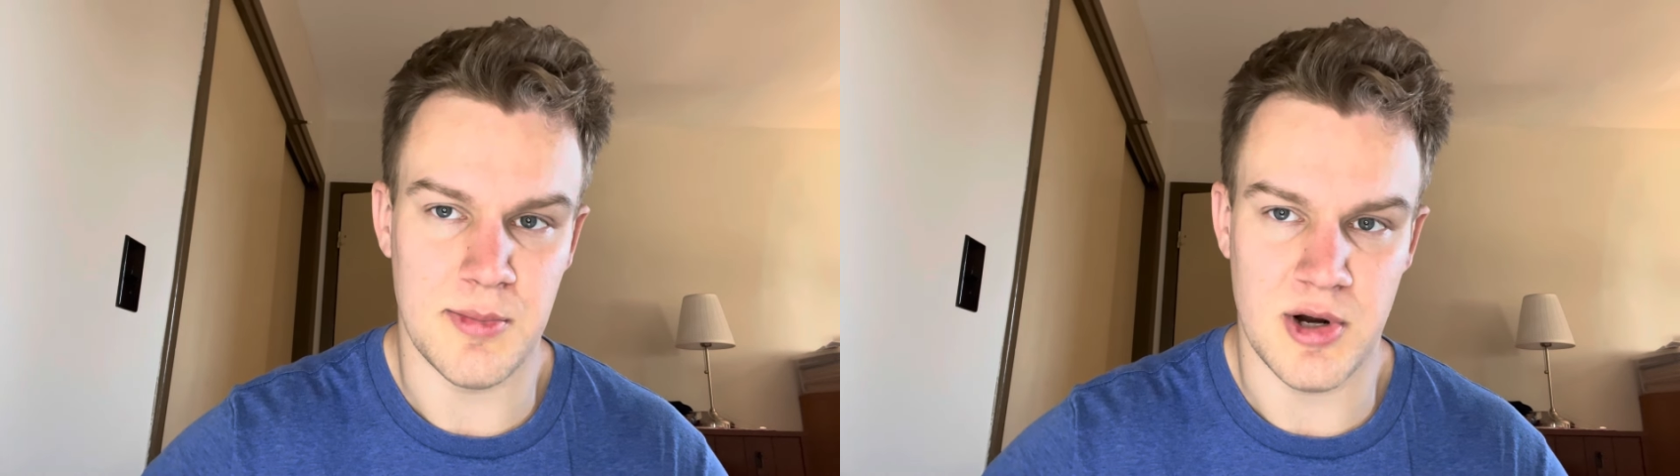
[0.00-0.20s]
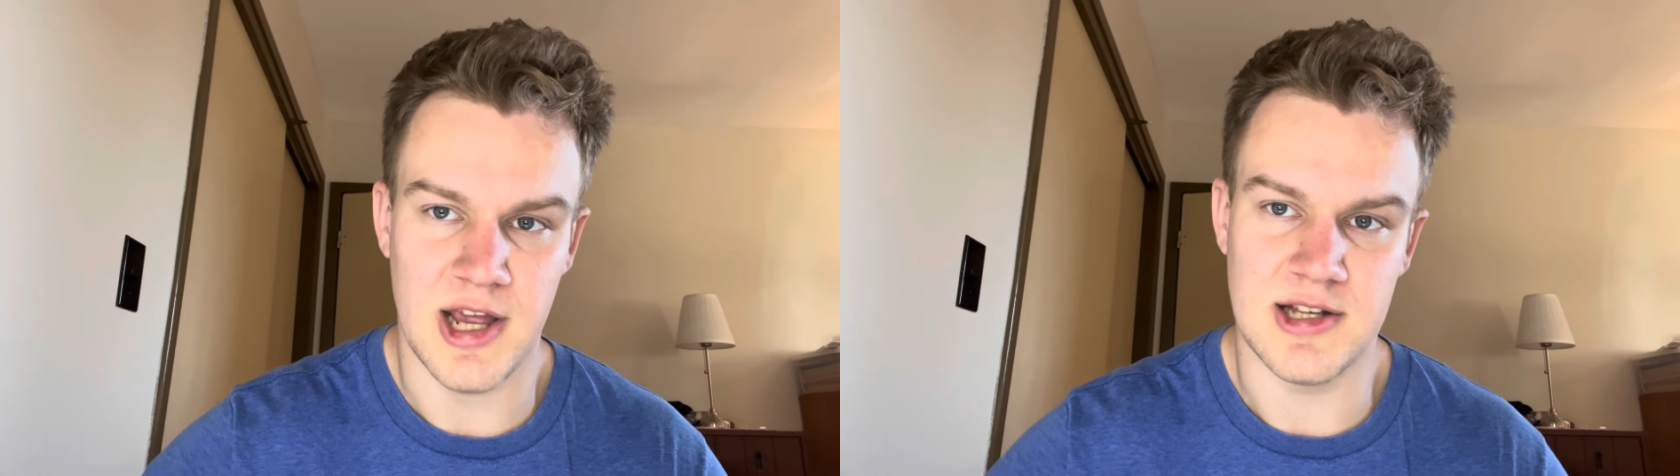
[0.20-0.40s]

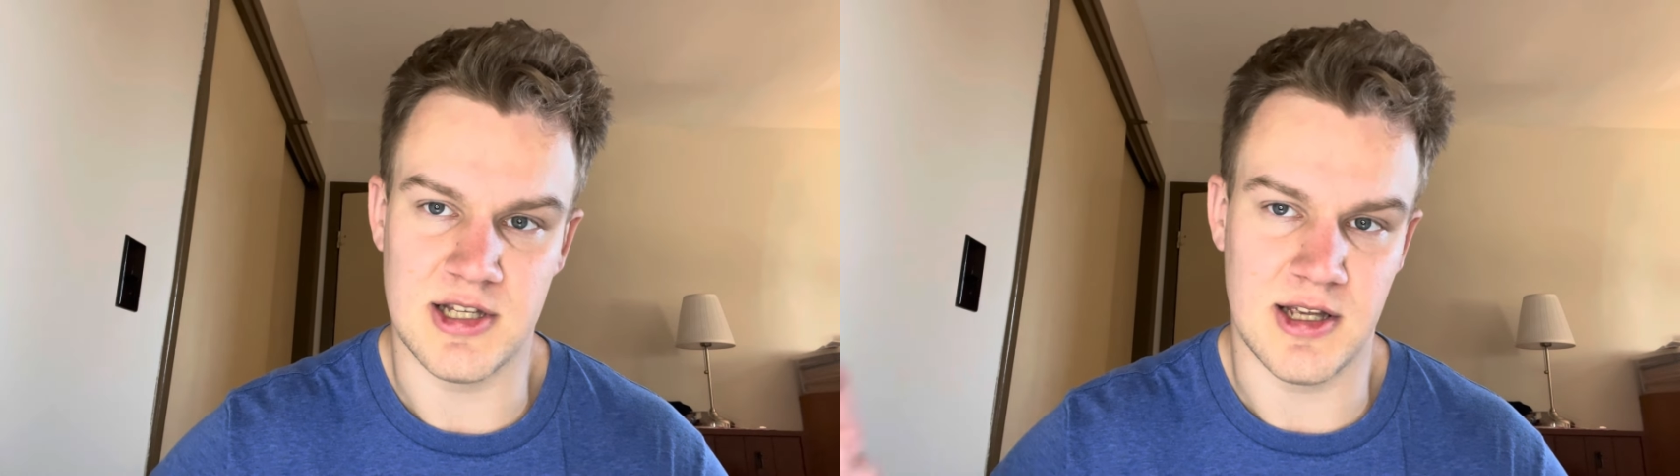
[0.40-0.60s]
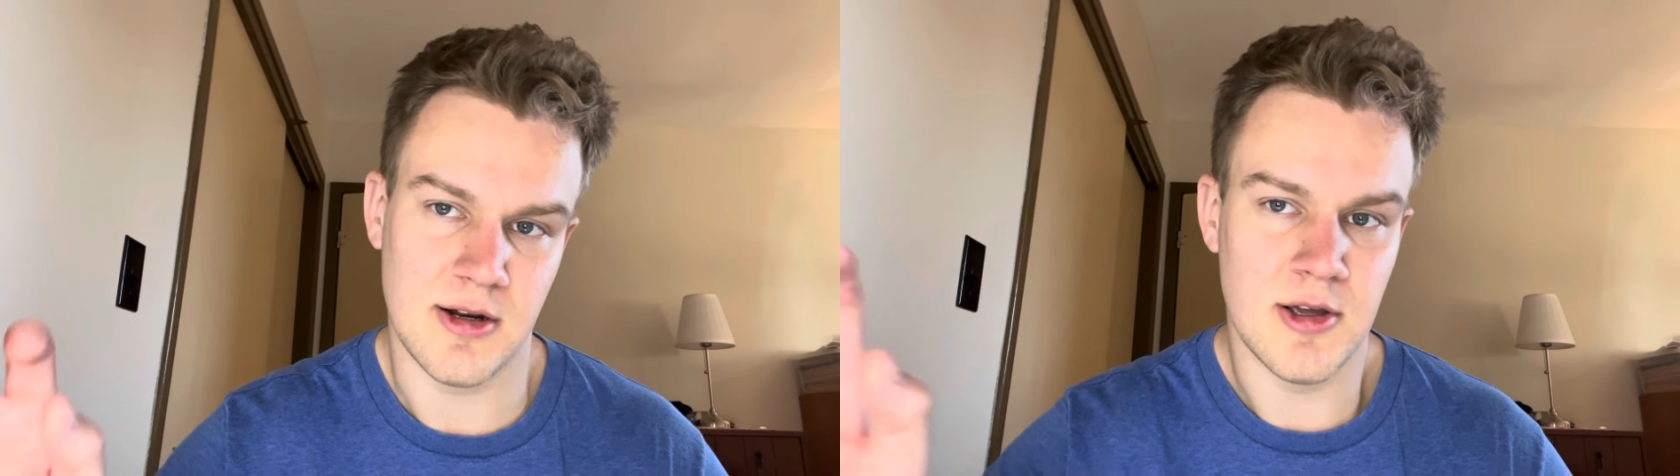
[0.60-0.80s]

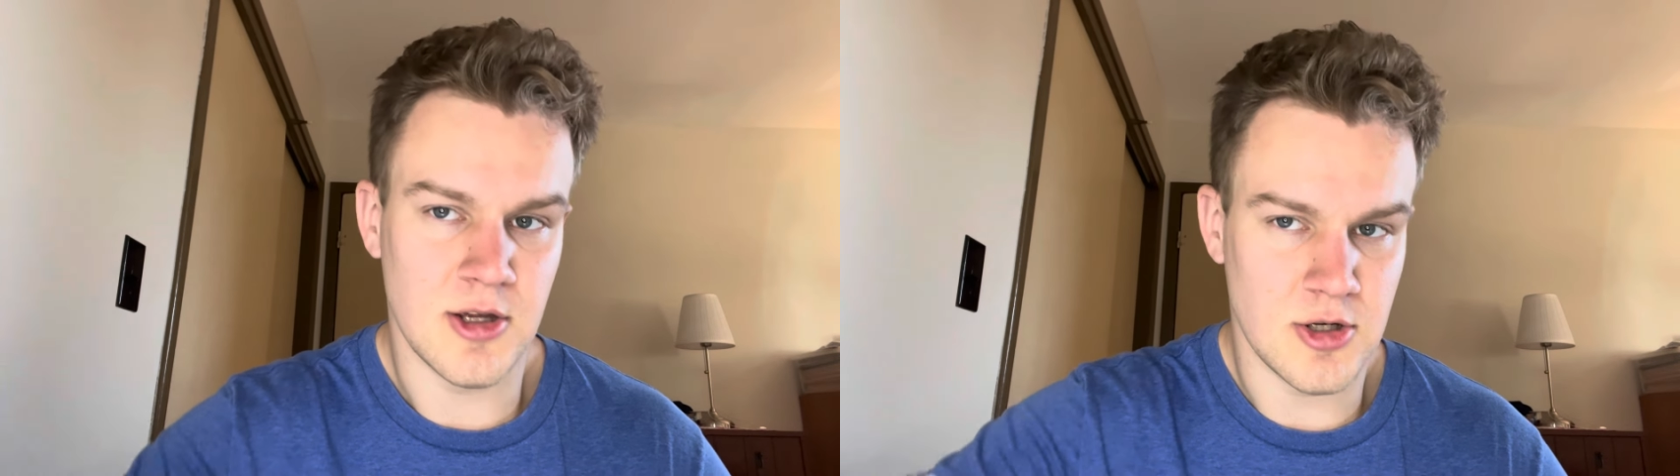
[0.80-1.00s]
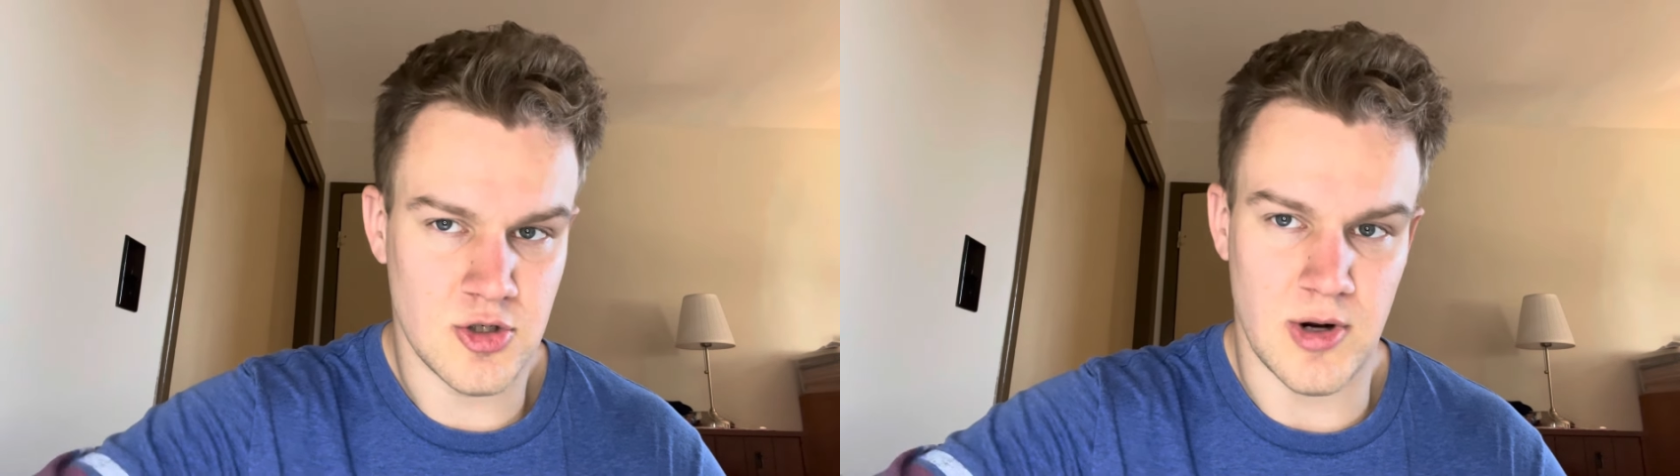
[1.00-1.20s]
#18
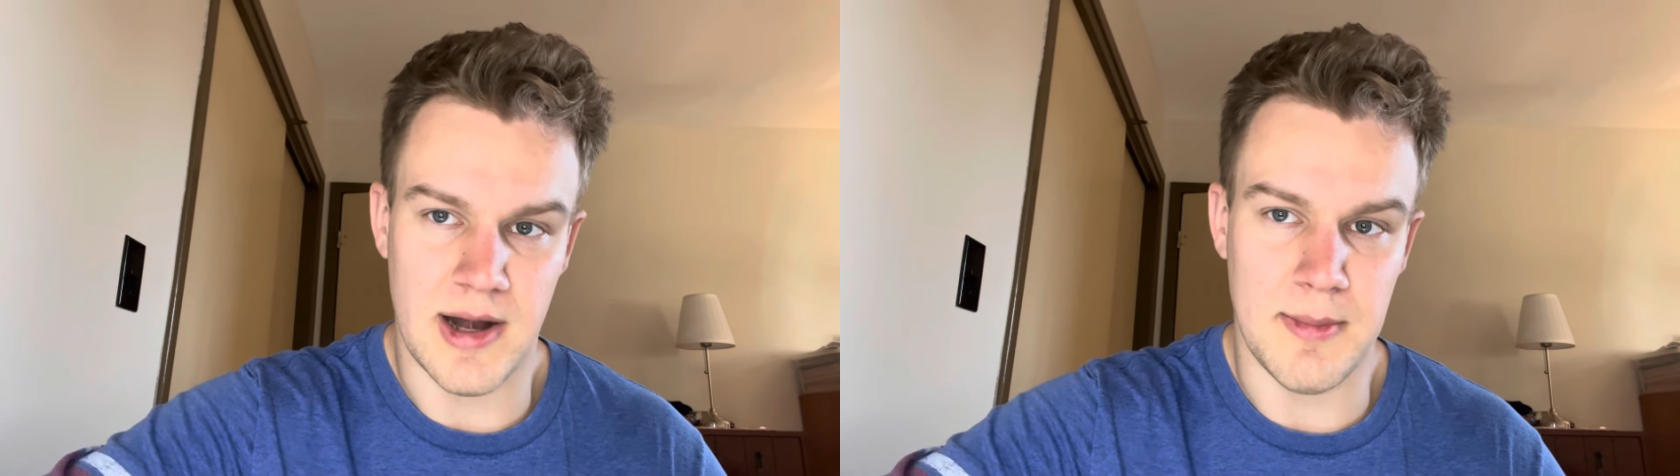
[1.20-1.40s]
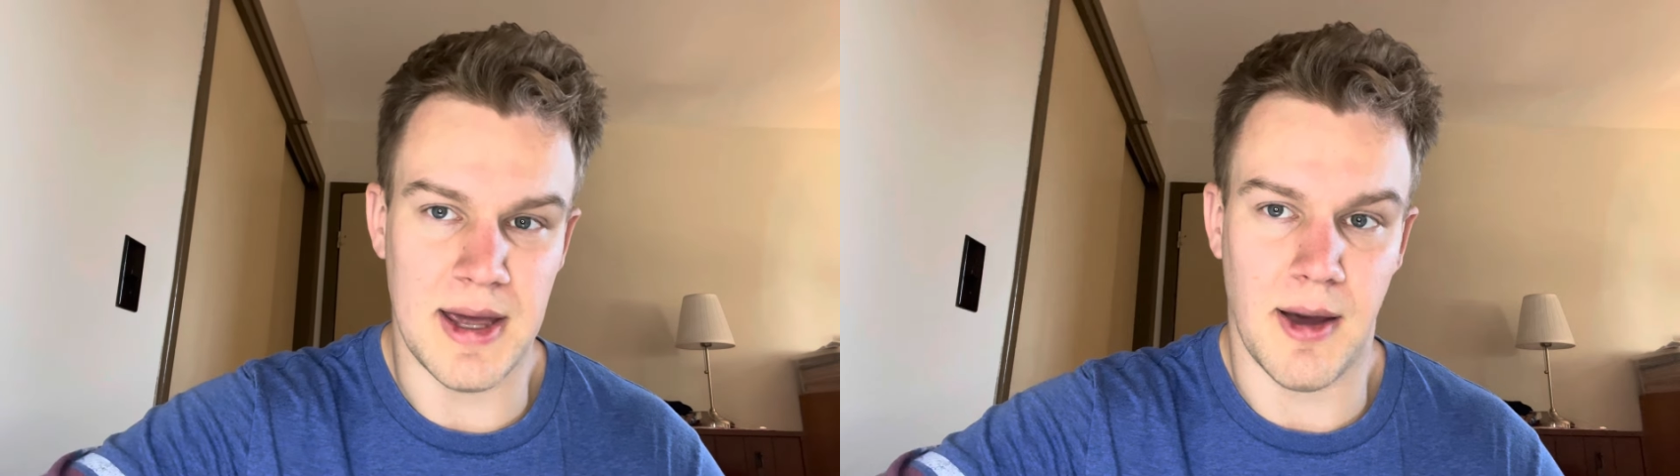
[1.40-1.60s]

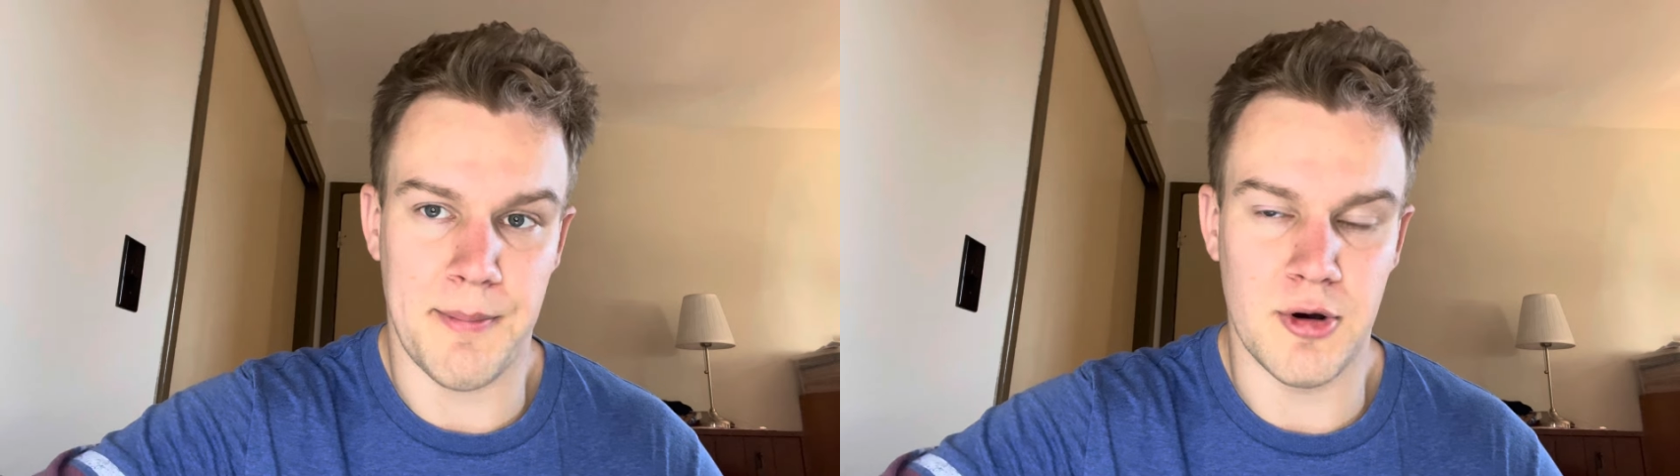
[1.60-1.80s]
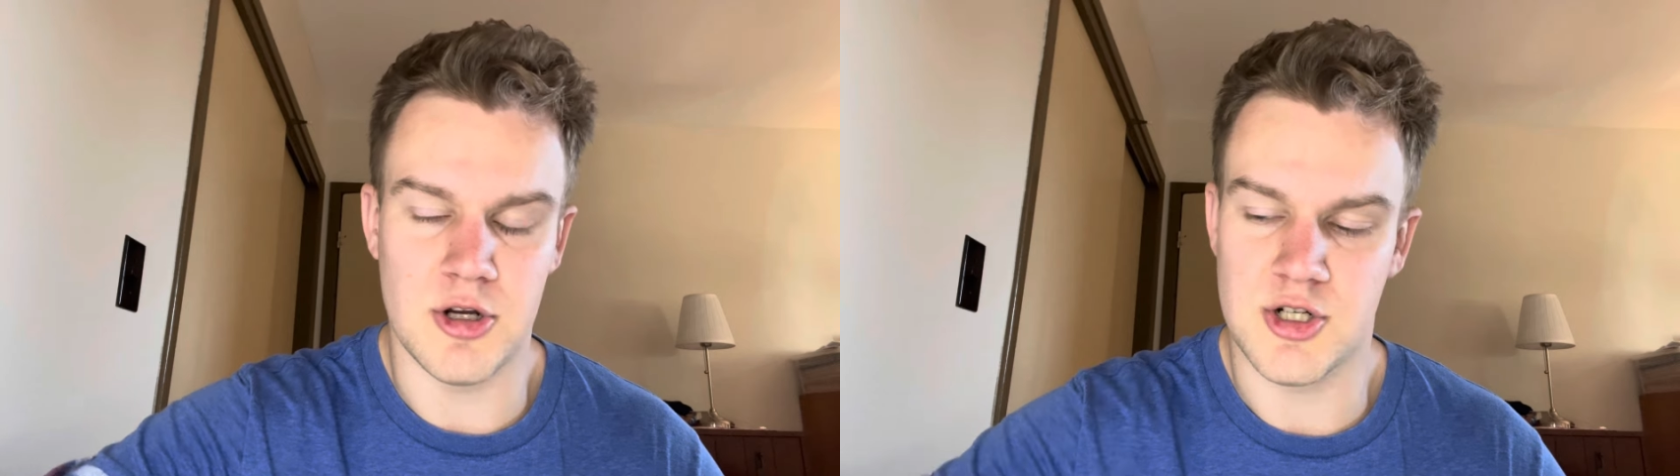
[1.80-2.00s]
try to make
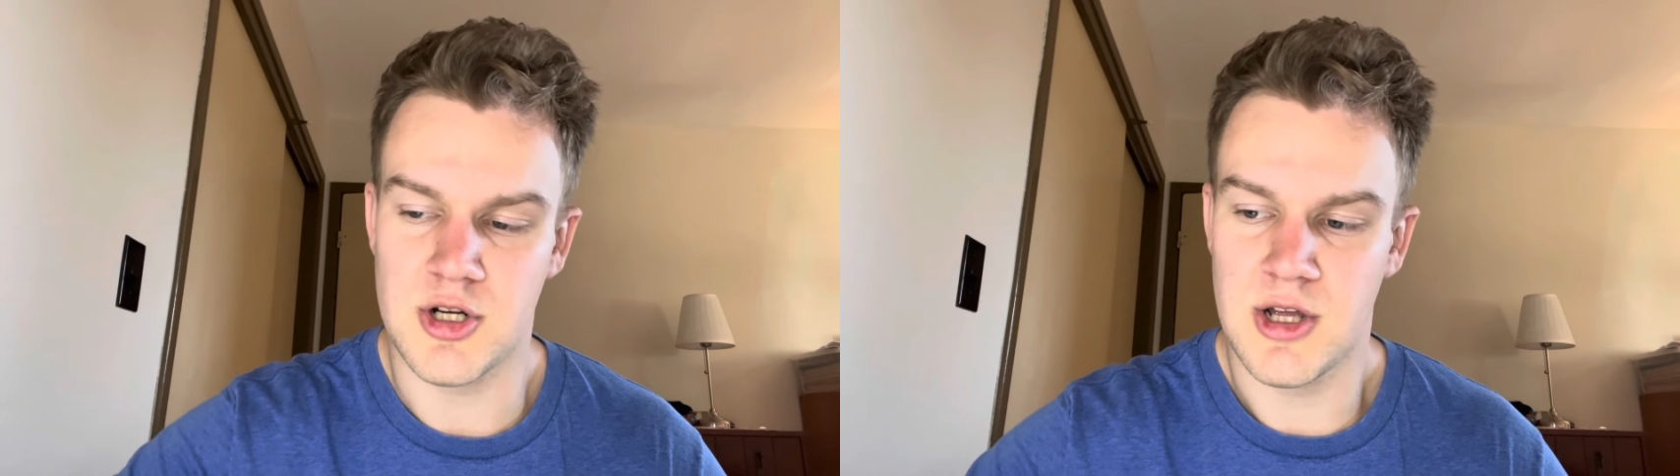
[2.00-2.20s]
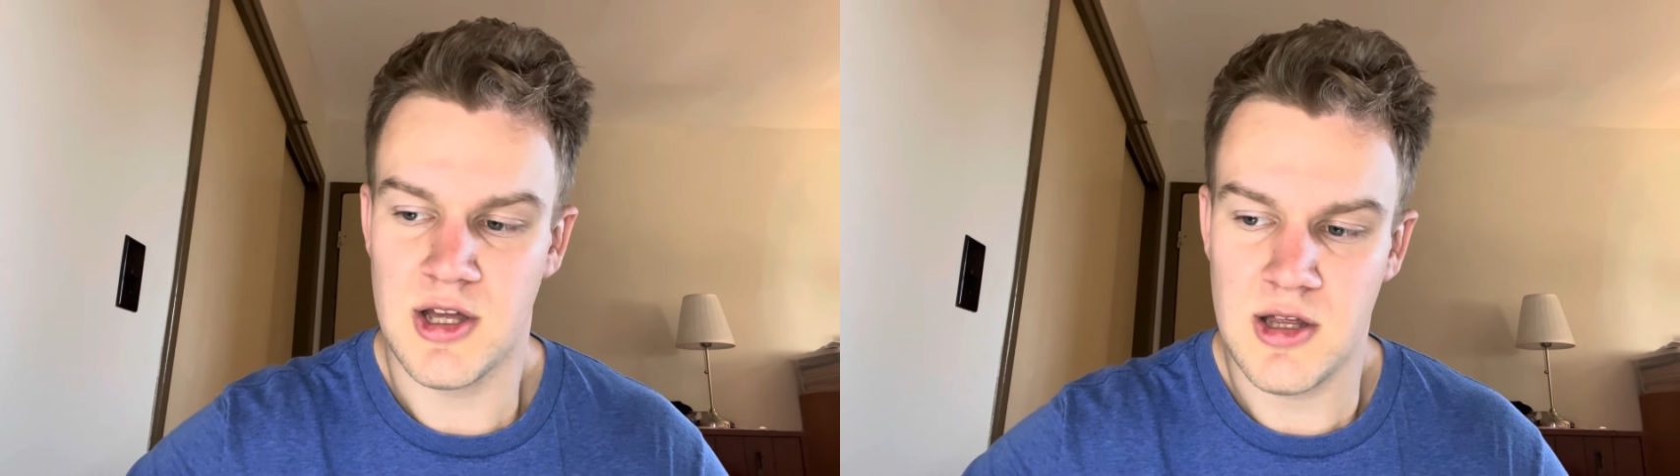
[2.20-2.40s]
a push